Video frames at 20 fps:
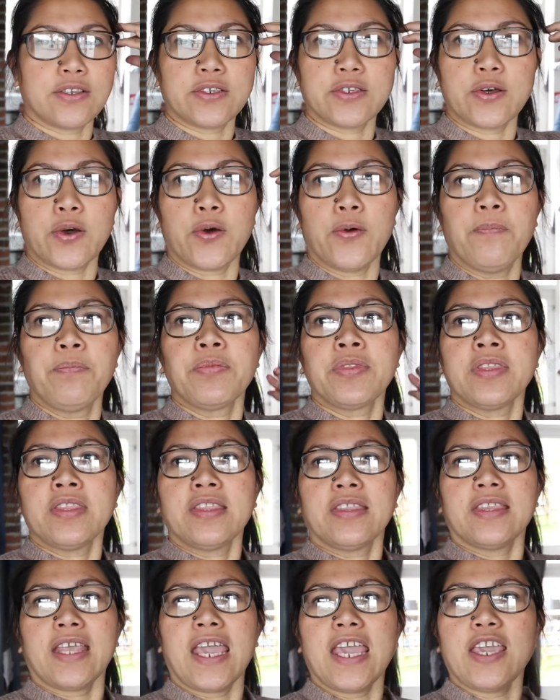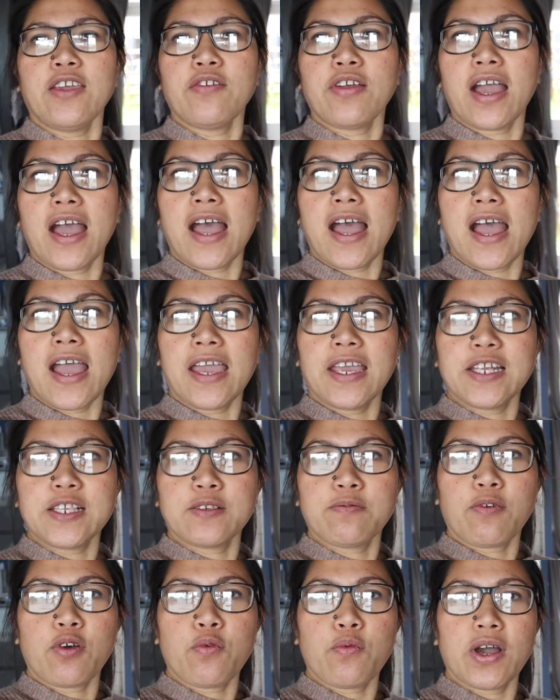So thank you
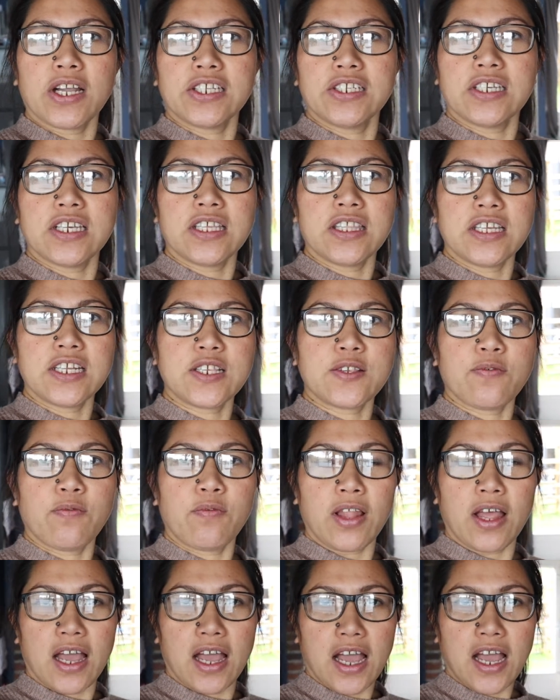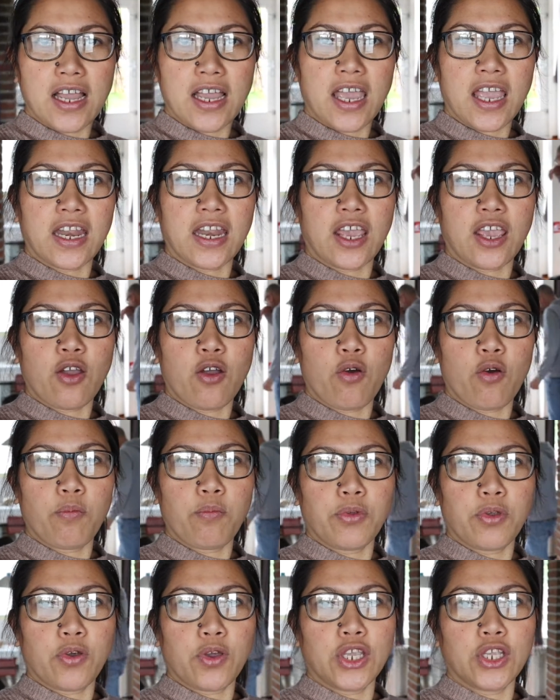guys for watching this vlog and I
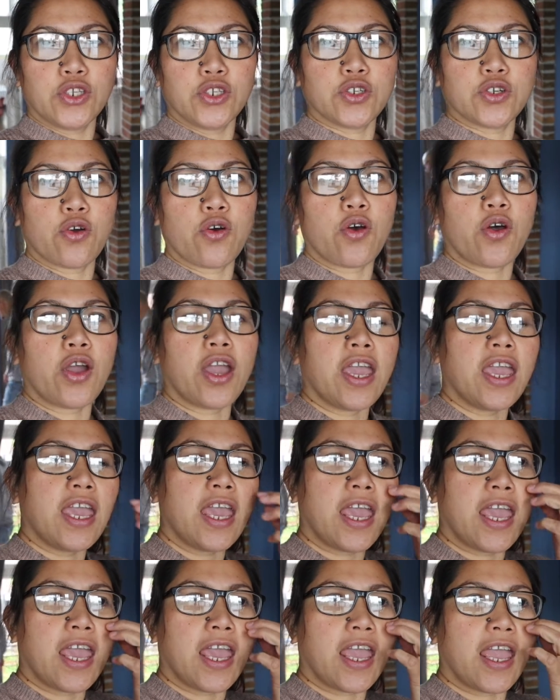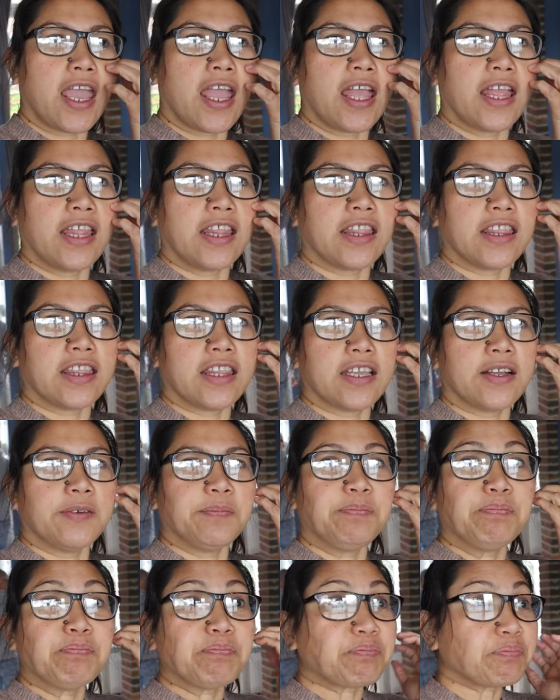hope you enjoy, and
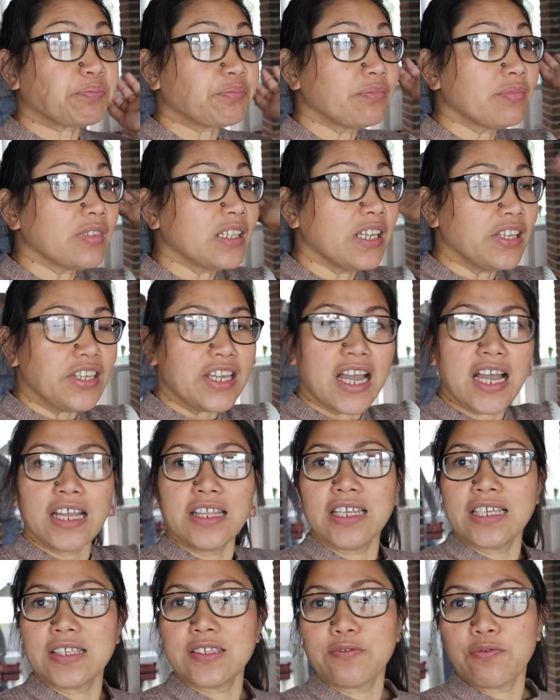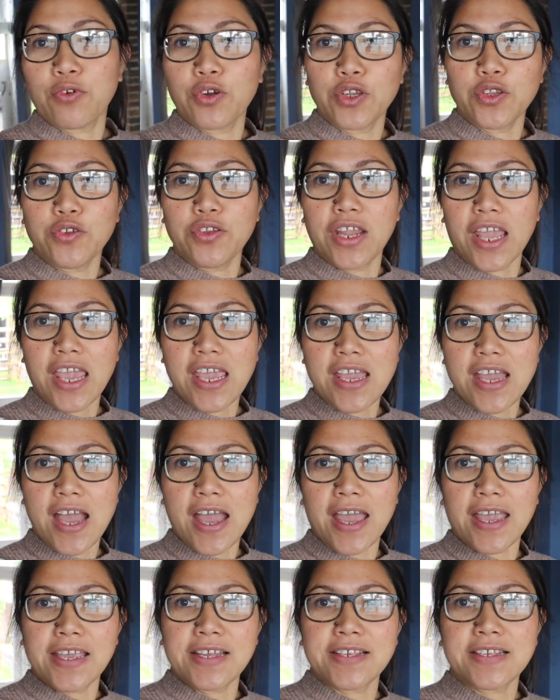yeah, that's for today
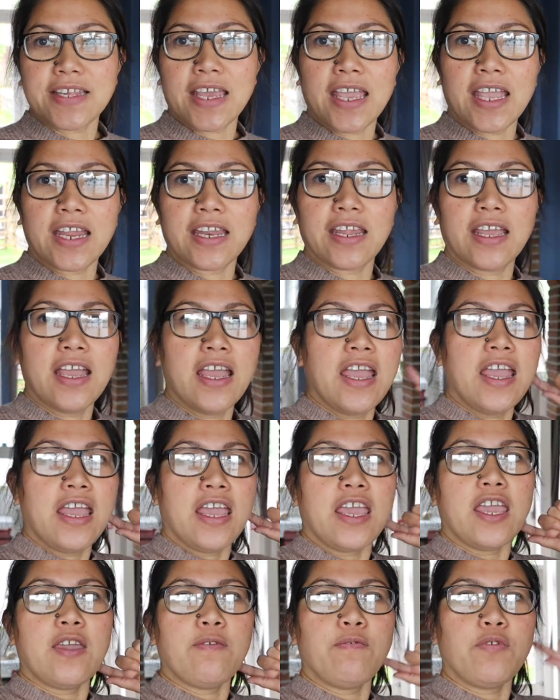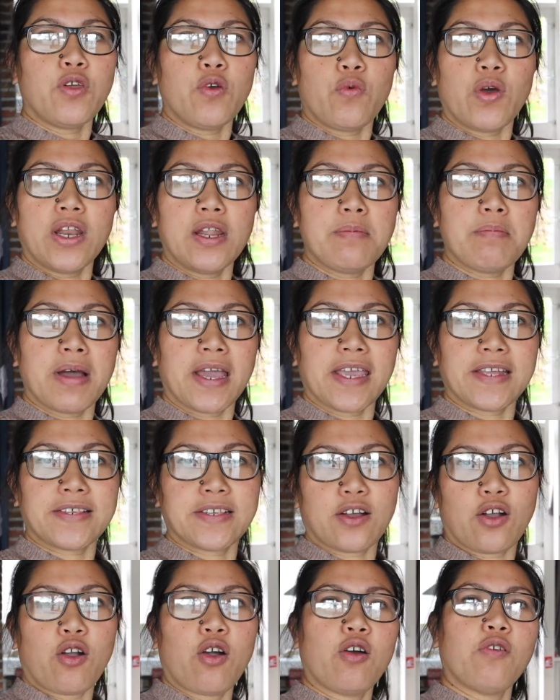guys. And if you want to buy
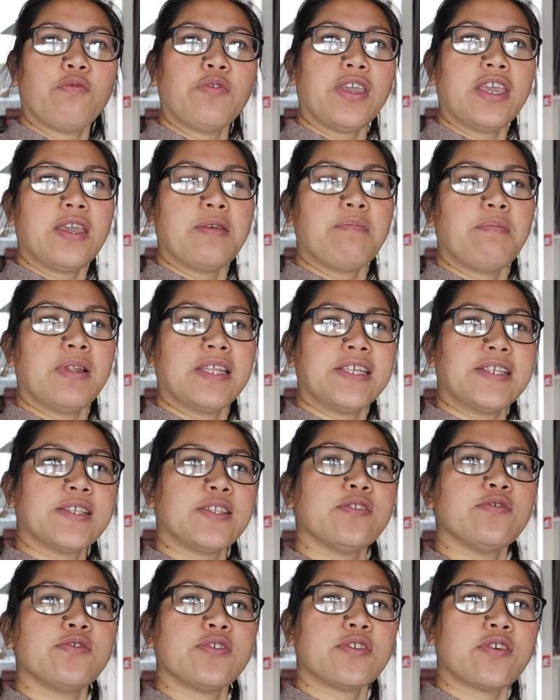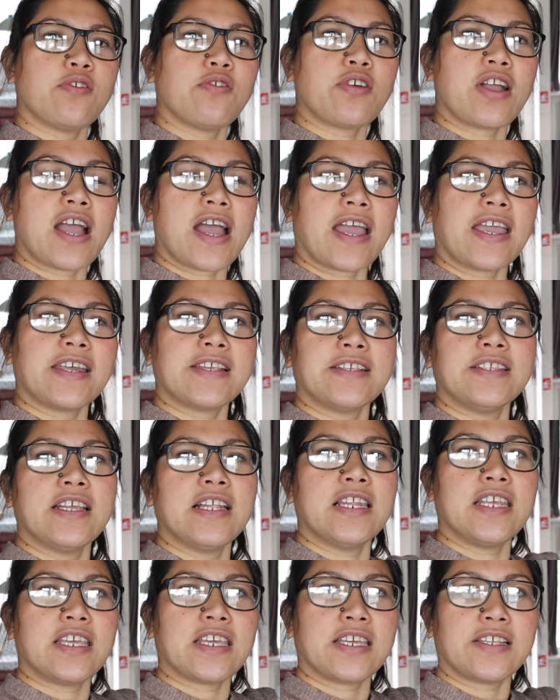us a coffee, please do so guys.
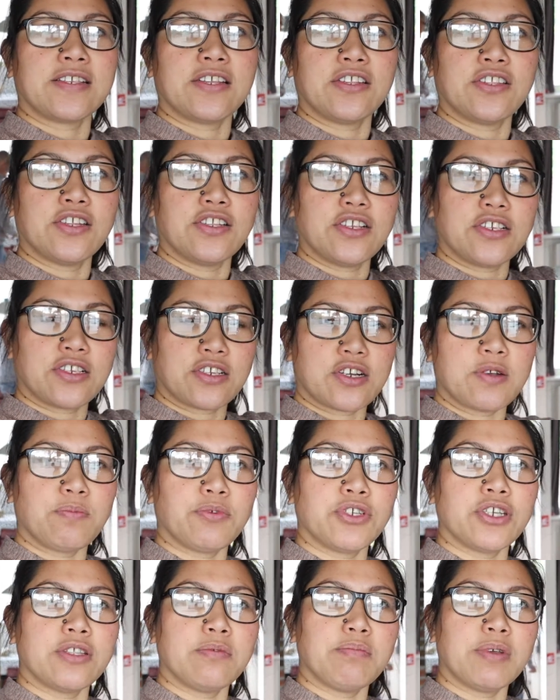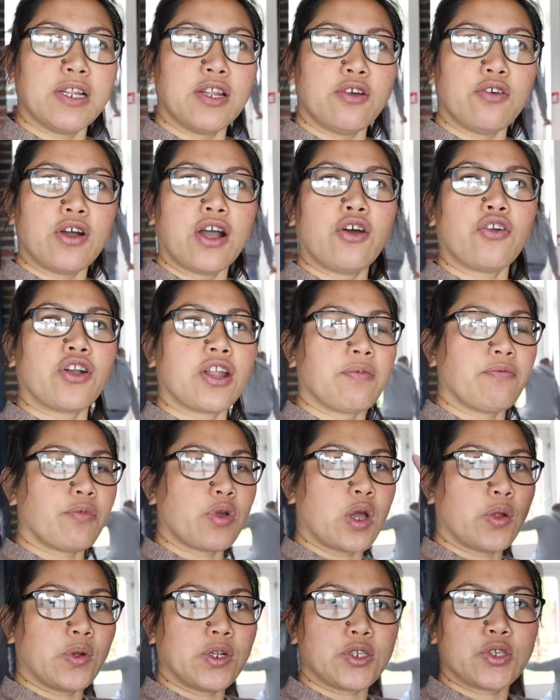The link is in the description below, or if
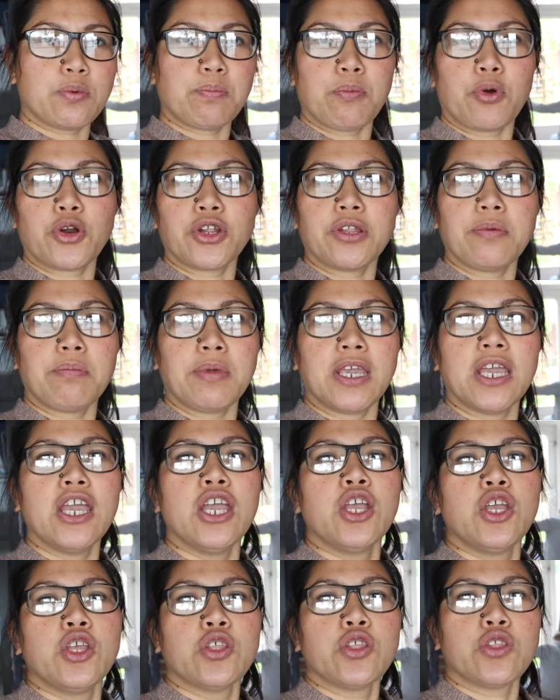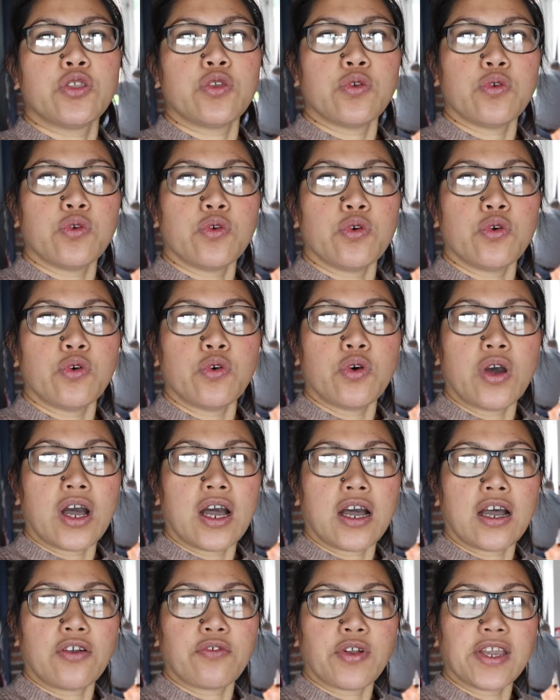you want to support me to
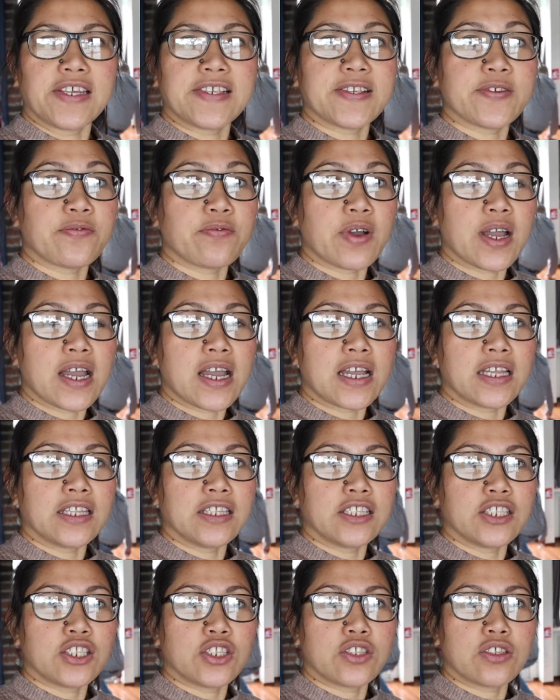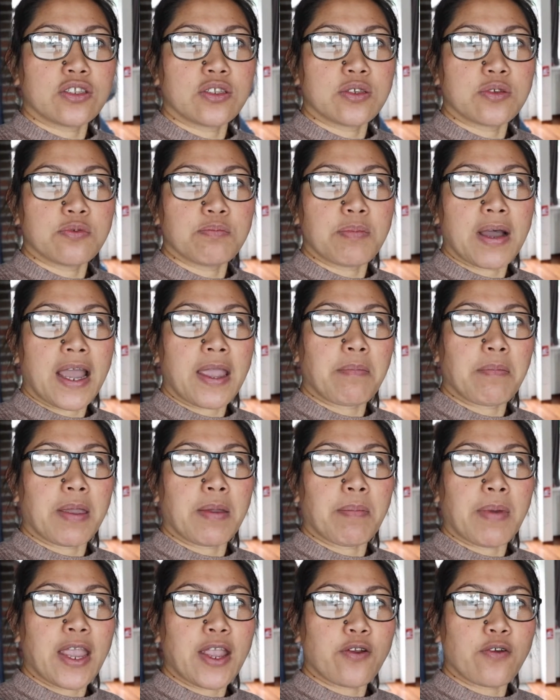raise a fund to buy my
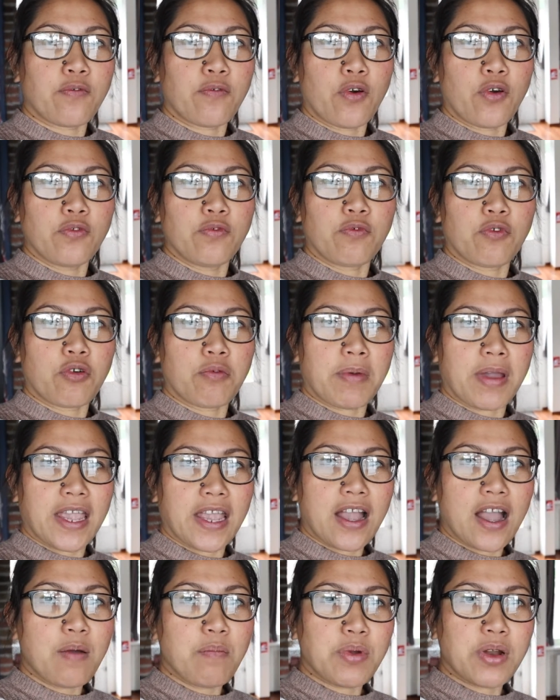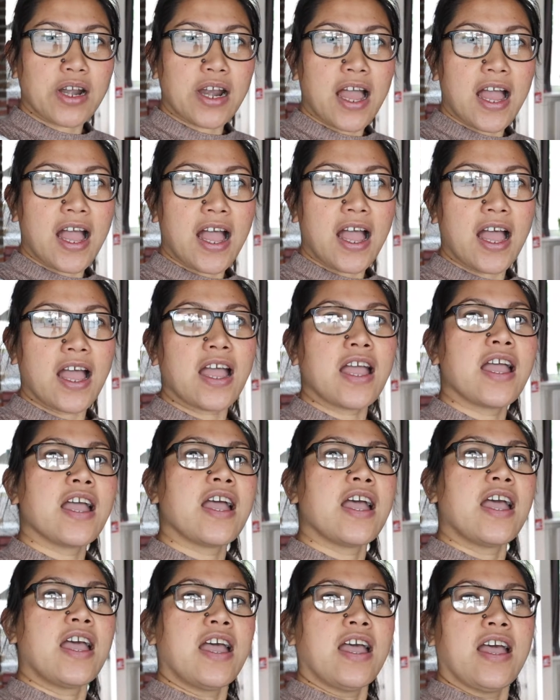microphone for my camera,
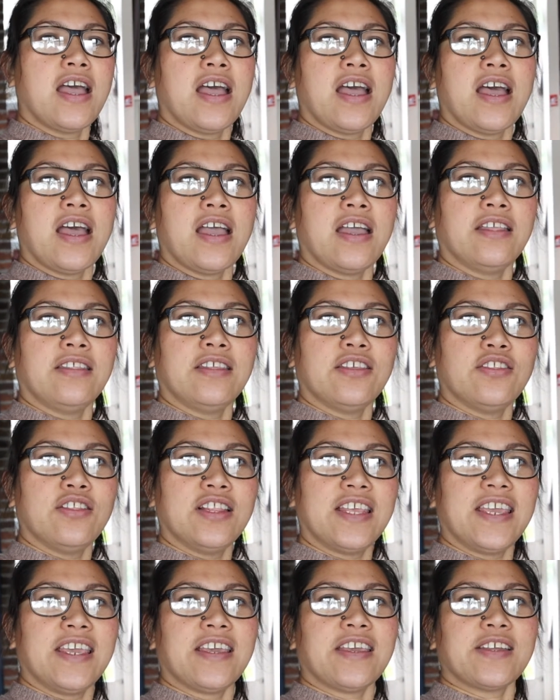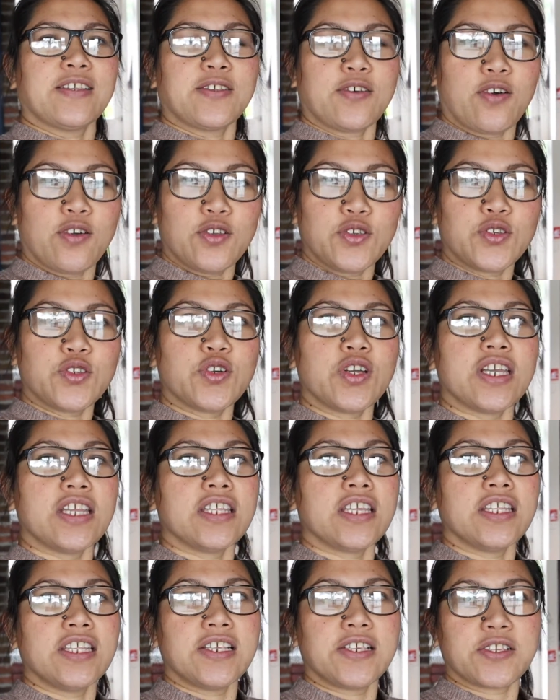the link is also in
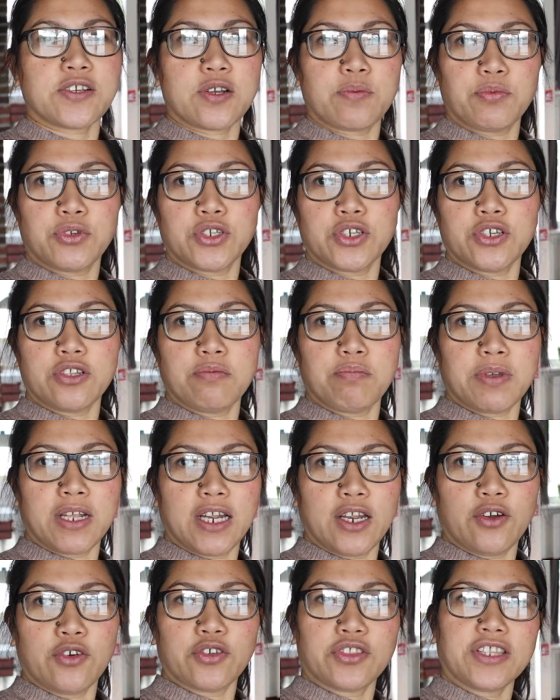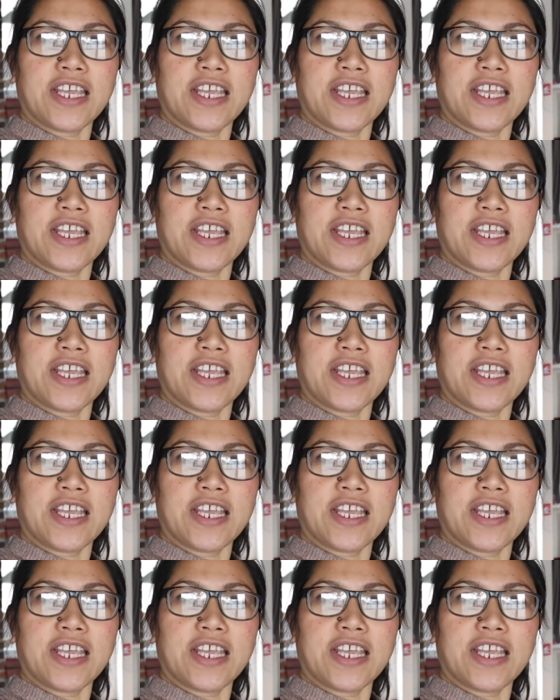the description below.